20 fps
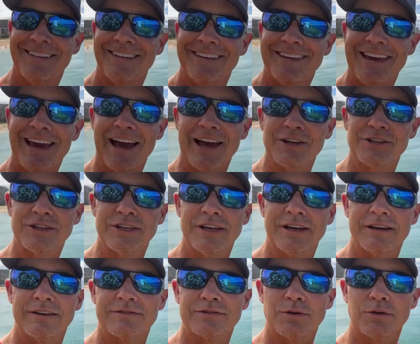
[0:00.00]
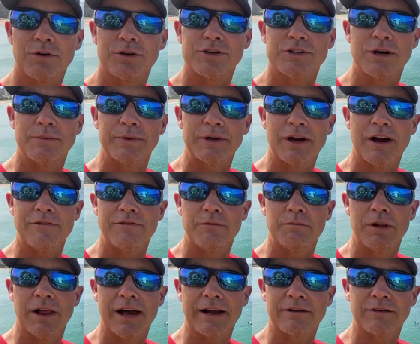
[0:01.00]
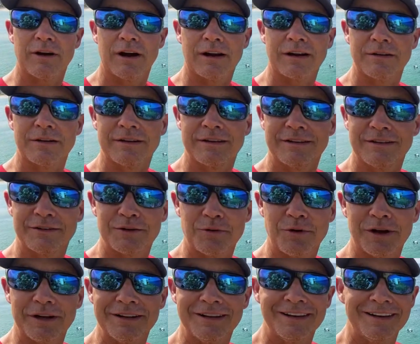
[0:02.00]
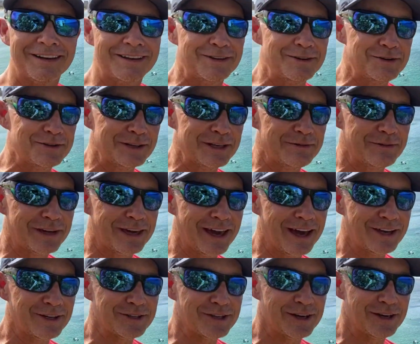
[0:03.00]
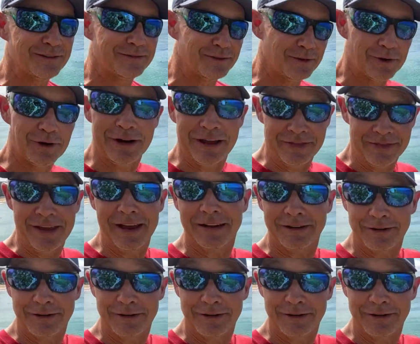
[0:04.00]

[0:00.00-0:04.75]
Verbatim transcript: cash gifts or jumping off of Black Rock either one. You can leave a cash gift or and then